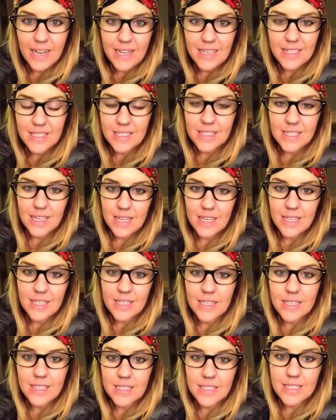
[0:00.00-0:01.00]
and today
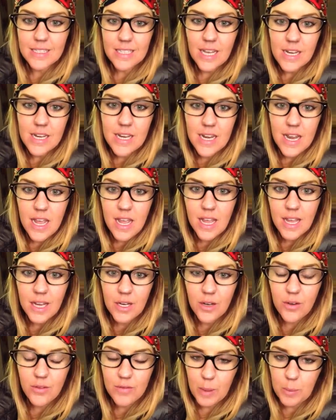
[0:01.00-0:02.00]
is Sunday,
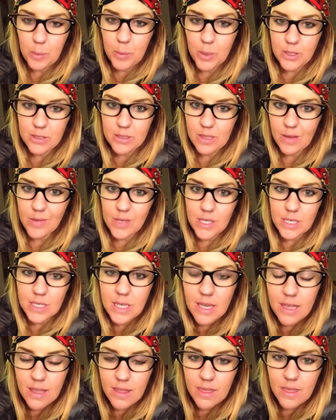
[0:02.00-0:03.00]
November
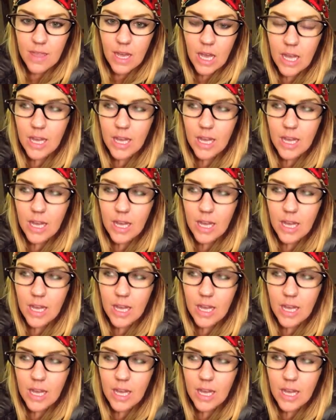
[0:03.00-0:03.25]
17th,